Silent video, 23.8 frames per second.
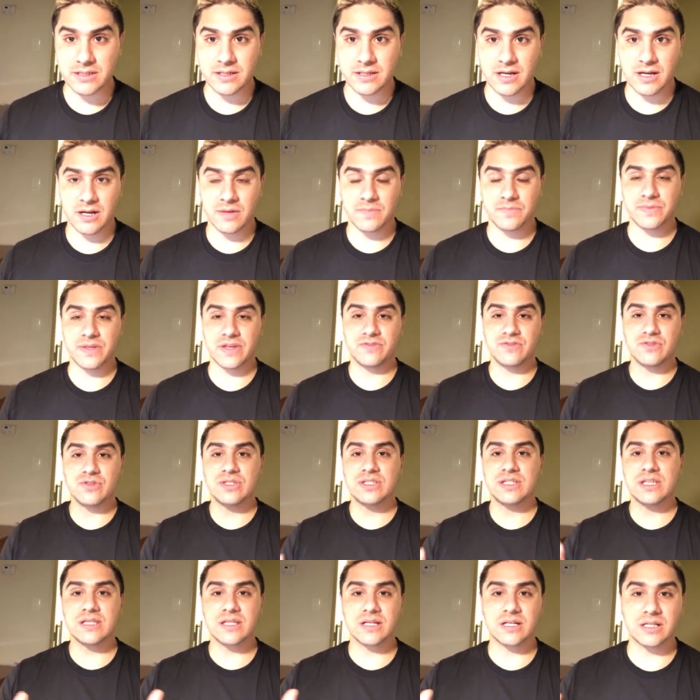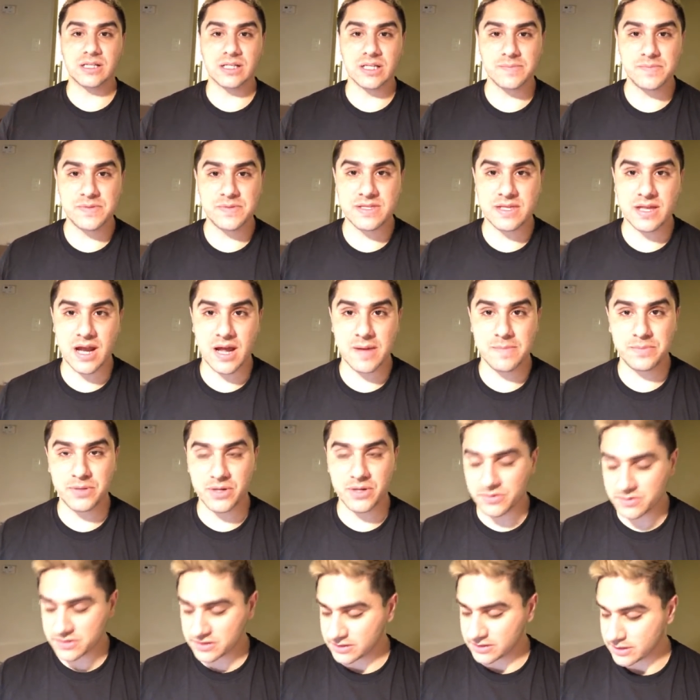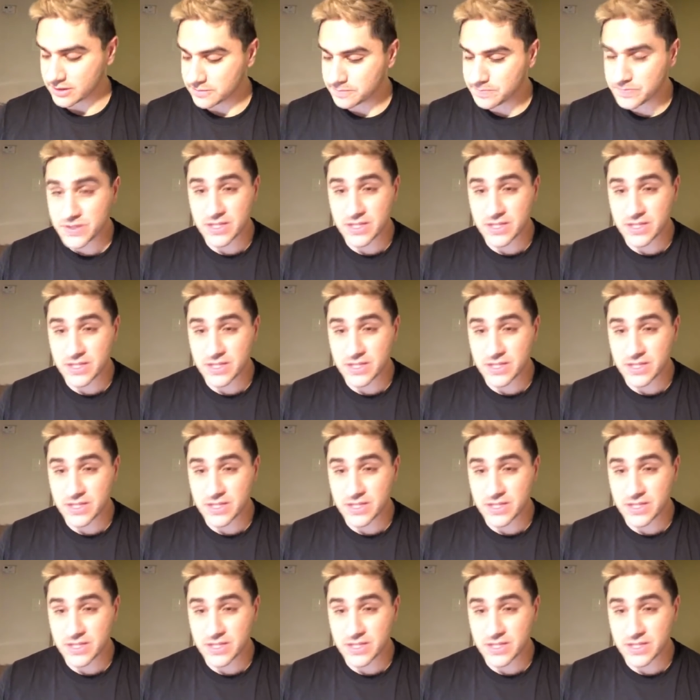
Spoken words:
If you see the clips that I posted